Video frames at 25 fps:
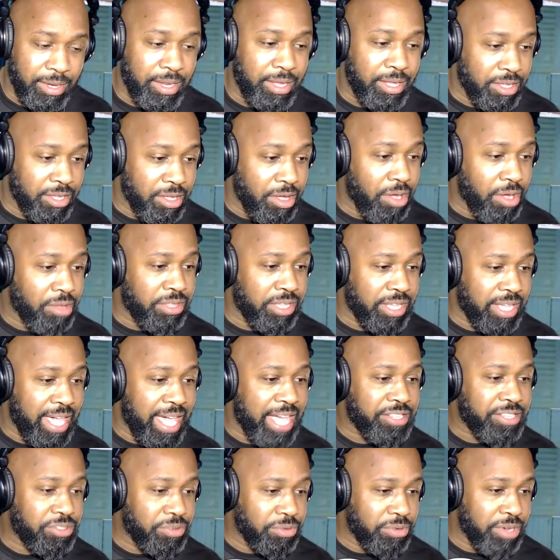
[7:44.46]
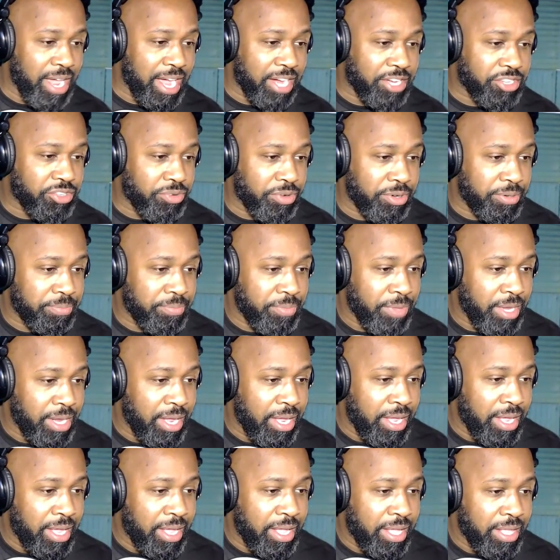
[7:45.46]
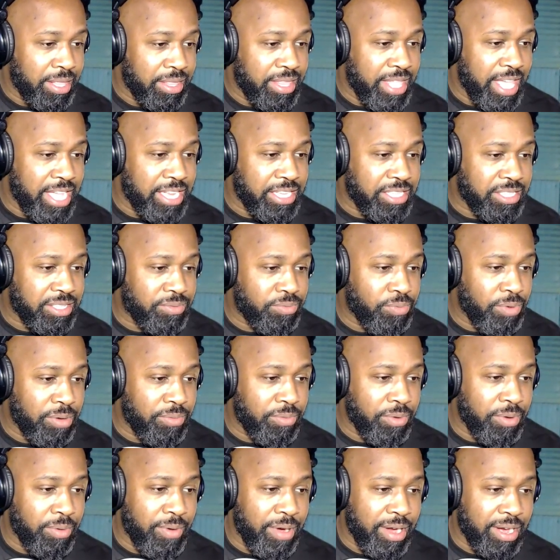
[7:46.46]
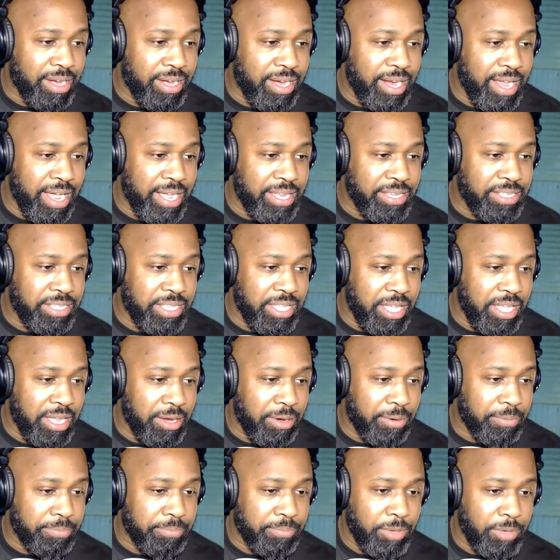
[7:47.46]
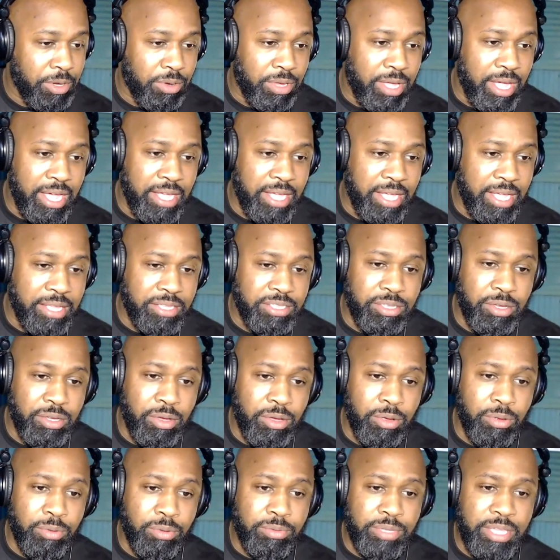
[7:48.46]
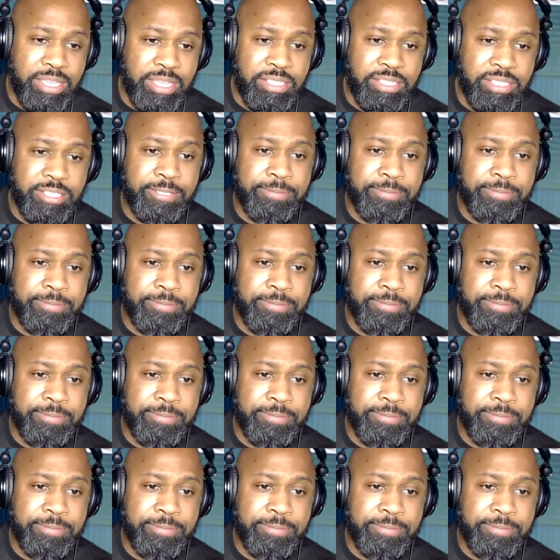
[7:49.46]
Called the Castle Doctrine. That's what we recognize here, okay? So let's